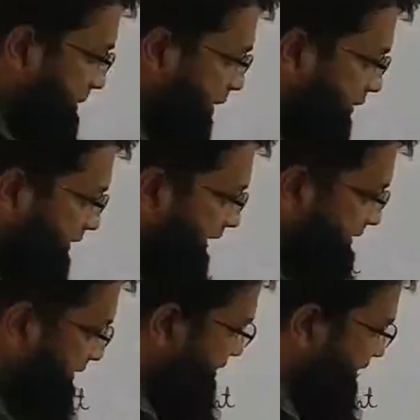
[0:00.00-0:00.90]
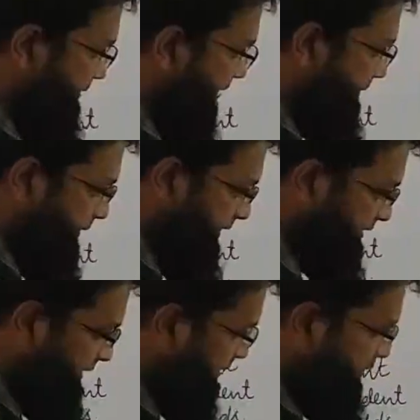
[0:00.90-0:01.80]
about. These are the
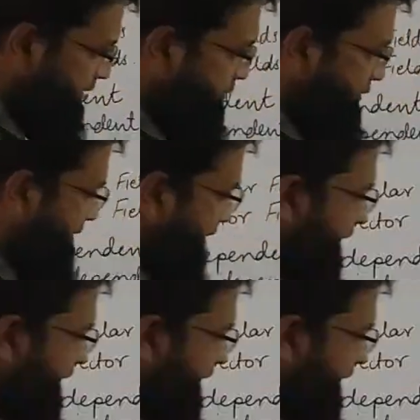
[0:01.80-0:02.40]
administrative issues